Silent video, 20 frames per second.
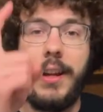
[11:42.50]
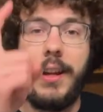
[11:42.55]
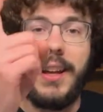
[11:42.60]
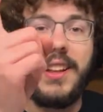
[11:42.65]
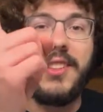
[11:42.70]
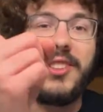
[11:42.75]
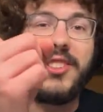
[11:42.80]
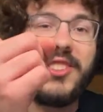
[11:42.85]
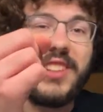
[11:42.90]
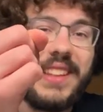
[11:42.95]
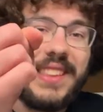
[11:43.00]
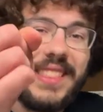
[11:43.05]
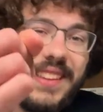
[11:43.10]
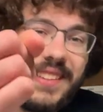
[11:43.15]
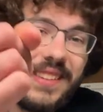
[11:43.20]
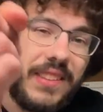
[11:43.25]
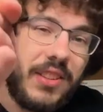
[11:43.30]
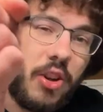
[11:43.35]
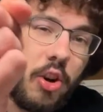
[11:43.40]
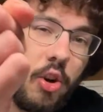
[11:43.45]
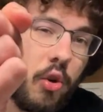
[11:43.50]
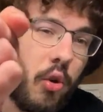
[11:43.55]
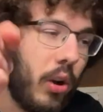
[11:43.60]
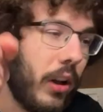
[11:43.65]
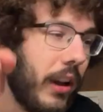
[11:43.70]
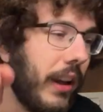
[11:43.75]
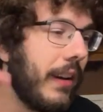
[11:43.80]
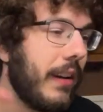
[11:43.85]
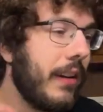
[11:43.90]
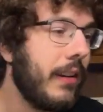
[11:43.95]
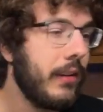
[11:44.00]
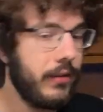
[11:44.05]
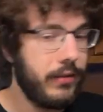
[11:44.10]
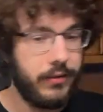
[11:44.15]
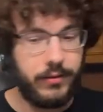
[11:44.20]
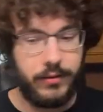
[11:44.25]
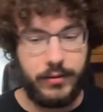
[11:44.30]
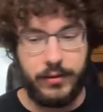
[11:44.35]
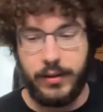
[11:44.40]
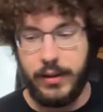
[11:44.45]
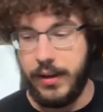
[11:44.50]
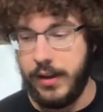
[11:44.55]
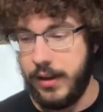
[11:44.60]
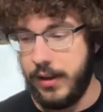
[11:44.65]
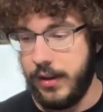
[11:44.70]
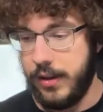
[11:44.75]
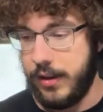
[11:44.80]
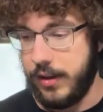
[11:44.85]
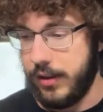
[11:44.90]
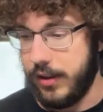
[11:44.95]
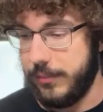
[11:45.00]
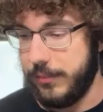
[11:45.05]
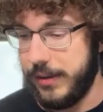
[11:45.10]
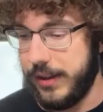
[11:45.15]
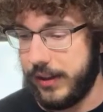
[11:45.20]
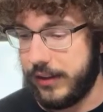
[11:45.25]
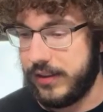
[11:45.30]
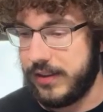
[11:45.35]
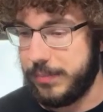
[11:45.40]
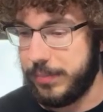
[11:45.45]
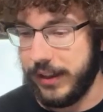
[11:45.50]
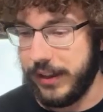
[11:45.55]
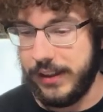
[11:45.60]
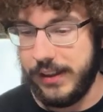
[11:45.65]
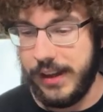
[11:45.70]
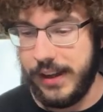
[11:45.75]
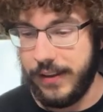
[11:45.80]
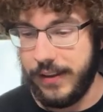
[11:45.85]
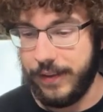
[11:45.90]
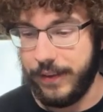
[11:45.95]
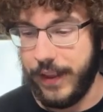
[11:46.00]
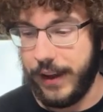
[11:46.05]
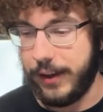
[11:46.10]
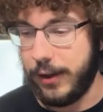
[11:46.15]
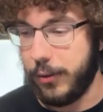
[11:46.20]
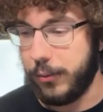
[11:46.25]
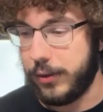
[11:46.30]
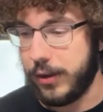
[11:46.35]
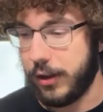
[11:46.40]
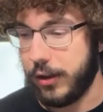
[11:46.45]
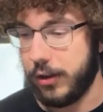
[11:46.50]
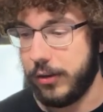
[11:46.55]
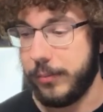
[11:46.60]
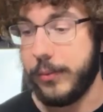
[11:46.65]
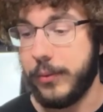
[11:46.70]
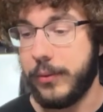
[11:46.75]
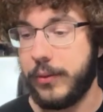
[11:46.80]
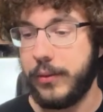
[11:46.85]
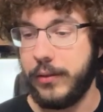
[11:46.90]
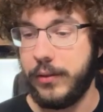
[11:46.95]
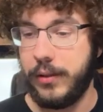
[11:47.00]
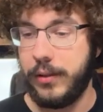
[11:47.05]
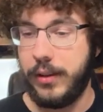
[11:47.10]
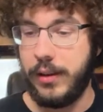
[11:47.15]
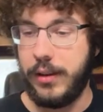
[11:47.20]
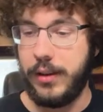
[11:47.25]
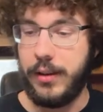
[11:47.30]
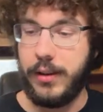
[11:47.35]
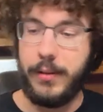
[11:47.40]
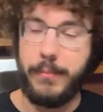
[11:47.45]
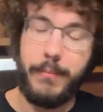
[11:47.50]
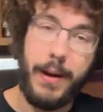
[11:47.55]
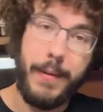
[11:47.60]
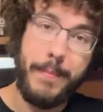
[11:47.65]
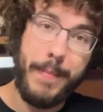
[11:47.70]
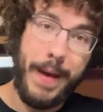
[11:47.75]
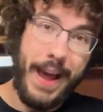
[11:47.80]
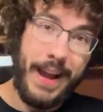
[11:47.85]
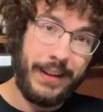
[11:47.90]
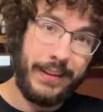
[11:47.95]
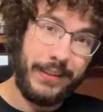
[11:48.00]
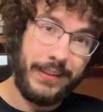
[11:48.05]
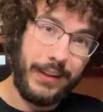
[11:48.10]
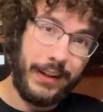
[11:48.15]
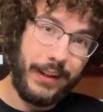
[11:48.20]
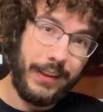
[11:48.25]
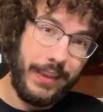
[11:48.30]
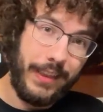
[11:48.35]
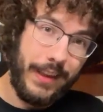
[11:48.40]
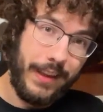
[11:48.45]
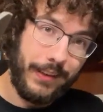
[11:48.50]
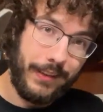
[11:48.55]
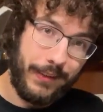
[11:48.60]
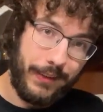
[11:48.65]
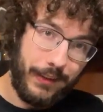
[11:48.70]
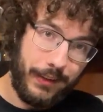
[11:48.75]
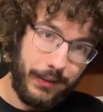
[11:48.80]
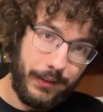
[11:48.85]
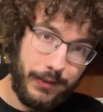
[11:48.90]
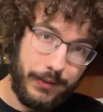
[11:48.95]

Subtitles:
It looks like this. It's crooked. Let me explain it in Lego terms. My back is like this.